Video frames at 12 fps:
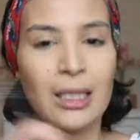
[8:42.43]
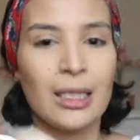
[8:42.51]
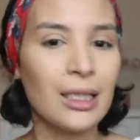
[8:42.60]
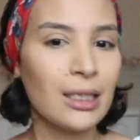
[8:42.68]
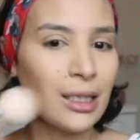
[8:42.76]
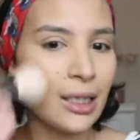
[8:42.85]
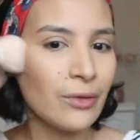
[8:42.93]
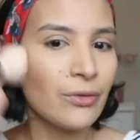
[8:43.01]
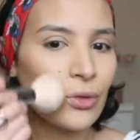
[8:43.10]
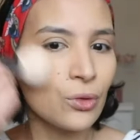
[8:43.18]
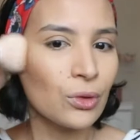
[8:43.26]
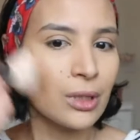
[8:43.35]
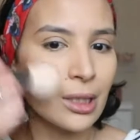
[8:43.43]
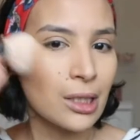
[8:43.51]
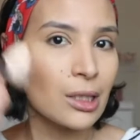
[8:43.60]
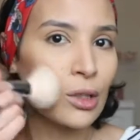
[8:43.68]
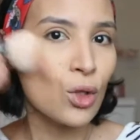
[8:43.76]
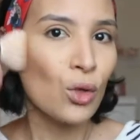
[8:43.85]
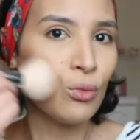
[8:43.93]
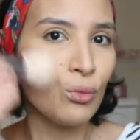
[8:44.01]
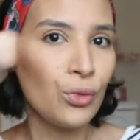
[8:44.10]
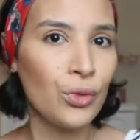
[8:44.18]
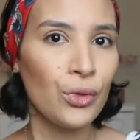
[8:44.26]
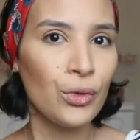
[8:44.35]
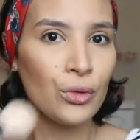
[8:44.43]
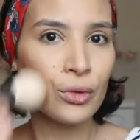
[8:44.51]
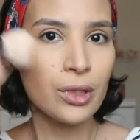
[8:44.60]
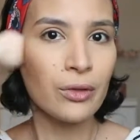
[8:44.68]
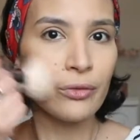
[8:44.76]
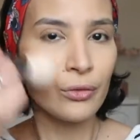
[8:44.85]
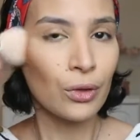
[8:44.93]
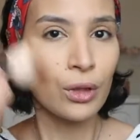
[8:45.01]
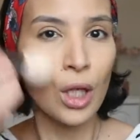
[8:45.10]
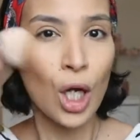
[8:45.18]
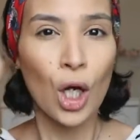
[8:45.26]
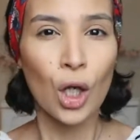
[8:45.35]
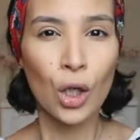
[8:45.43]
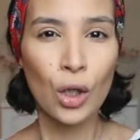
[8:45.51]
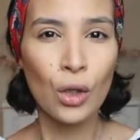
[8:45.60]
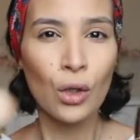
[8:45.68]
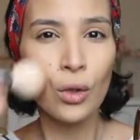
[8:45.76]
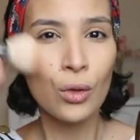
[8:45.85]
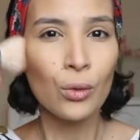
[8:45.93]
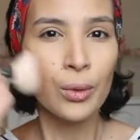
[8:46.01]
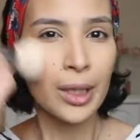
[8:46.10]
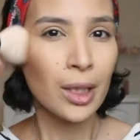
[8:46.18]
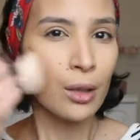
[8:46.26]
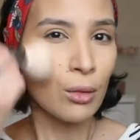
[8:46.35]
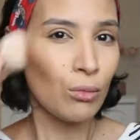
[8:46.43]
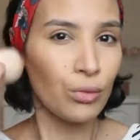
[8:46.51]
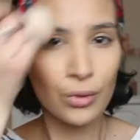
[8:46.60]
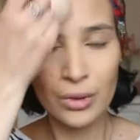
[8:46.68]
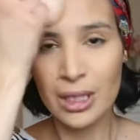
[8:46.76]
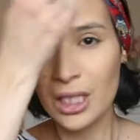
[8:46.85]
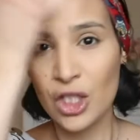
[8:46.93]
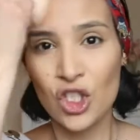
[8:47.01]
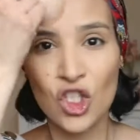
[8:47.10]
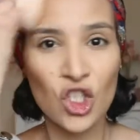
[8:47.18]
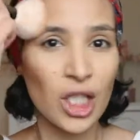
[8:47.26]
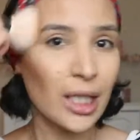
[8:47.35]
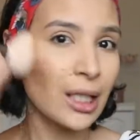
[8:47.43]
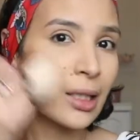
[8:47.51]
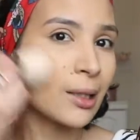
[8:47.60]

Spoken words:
It gives you this beautiful glowy bronzy chic,